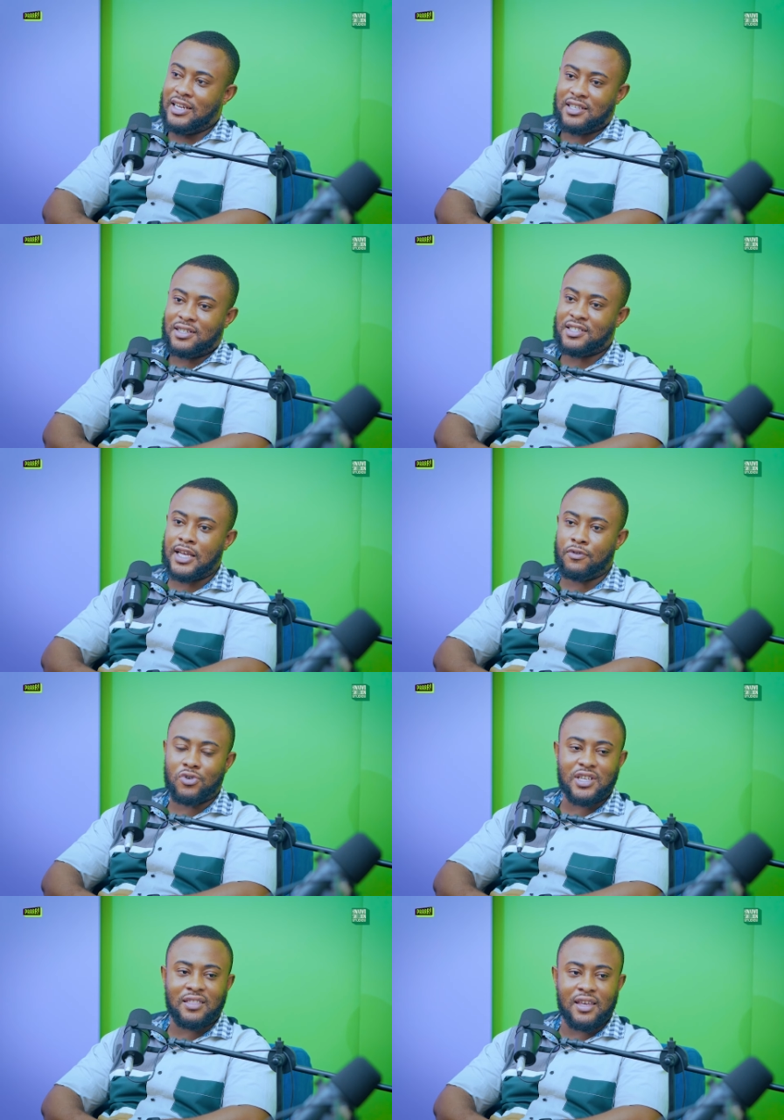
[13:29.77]
doesn't deserve it
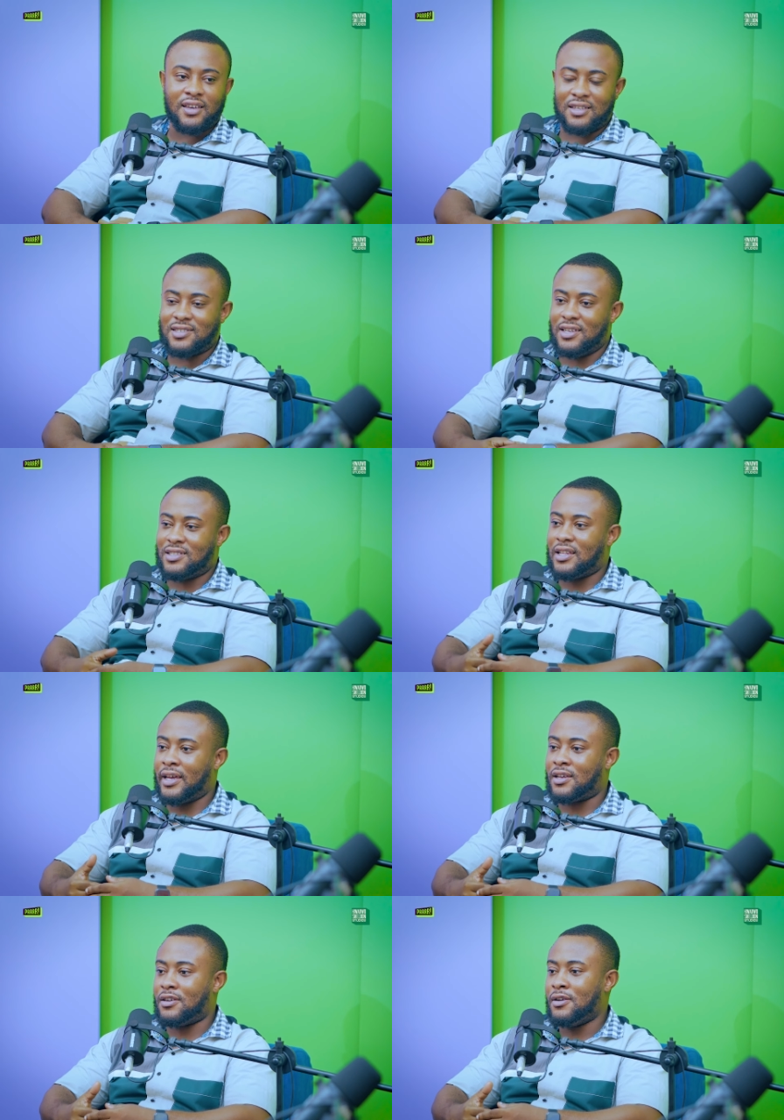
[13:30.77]
because I think it's it's
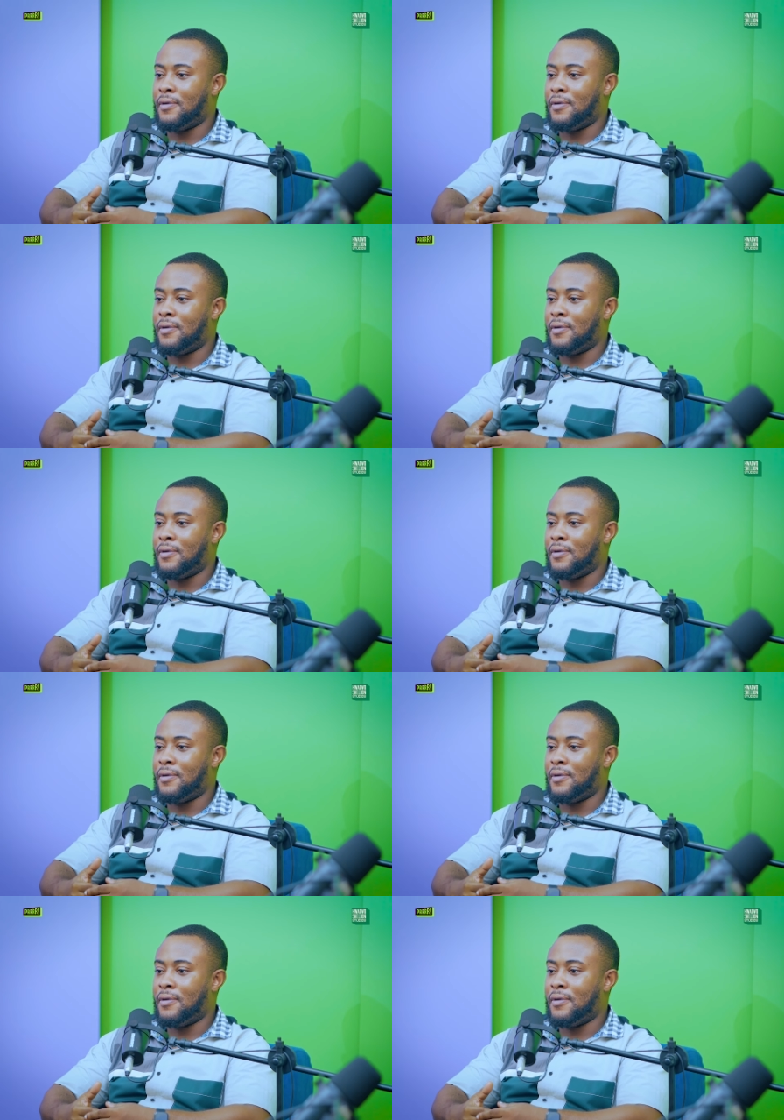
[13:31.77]
like